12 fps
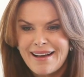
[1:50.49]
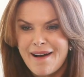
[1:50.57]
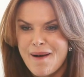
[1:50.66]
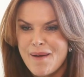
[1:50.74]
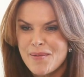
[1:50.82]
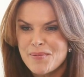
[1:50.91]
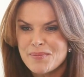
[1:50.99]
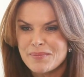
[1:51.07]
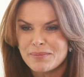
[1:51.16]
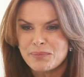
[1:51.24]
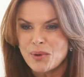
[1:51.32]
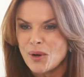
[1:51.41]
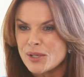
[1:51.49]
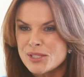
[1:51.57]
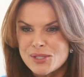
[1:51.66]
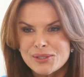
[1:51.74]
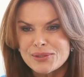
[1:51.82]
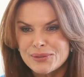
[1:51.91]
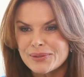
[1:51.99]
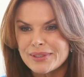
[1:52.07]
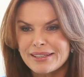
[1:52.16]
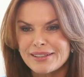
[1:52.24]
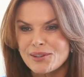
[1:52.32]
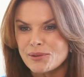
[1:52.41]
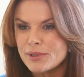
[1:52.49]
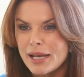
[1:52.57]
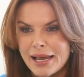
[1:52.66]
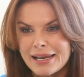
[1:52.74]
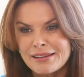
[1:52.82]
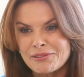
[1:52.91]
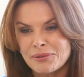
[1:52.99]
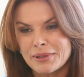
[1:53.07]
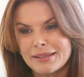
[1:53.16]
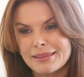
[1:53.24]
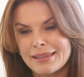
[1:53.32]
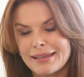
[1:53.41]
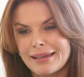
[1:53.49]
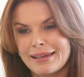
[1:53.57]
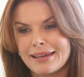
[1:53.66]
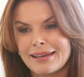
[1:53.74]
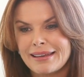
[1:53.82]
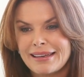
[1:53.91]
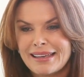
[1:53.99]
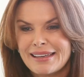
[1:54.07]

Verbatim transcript: um, brought to, you know, life with the,